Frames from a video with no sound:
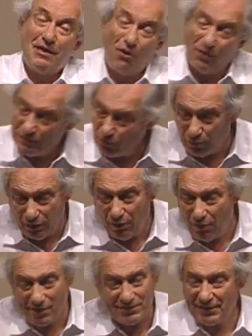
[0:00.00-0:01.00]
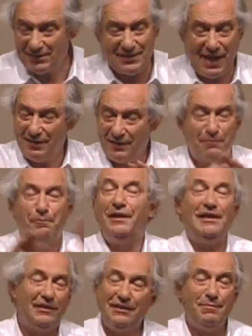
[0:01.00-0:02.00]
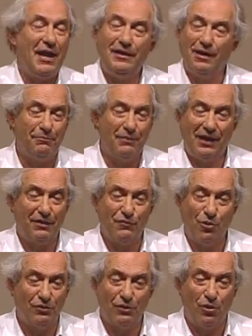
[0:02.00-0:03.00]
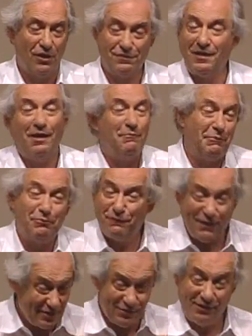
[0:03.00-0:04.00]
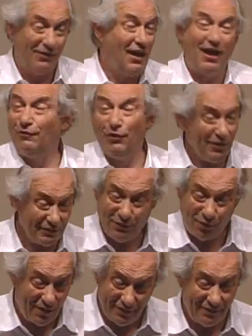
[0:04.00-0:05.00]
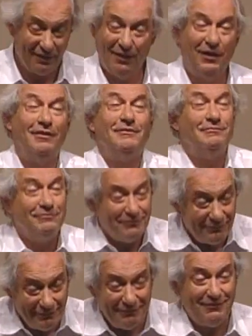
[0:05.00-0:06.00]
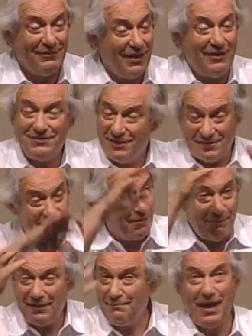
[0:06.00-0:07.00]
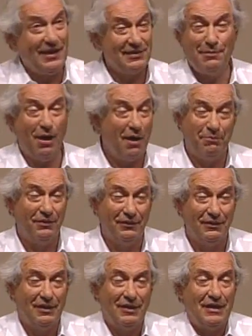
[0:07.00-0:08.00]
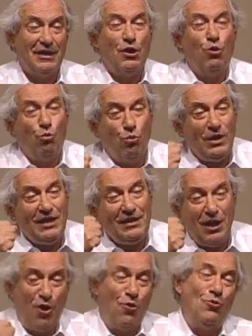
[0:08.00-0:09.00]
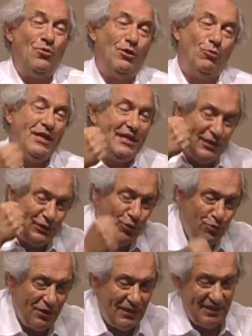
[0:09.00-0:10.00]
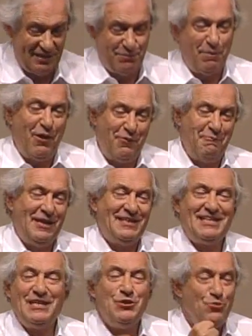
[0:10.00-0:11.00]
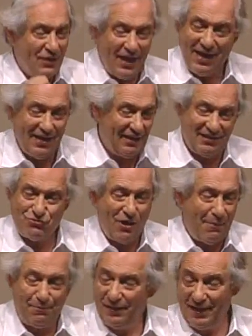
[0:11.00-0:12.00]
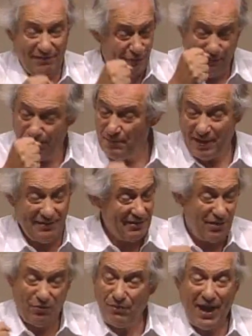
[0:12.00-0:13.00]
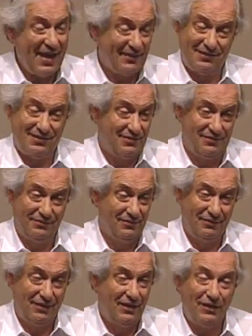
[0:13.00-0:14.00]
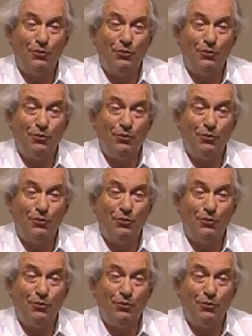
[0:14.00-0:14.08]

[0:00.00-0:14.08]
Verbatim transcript: are, to a large extent, completely made up out of whole cloth. Now, I'm a professional. I looked hard. They're just, somebody makes them up. We know we can do the experiments. You can't extrapolate from mice to rats. You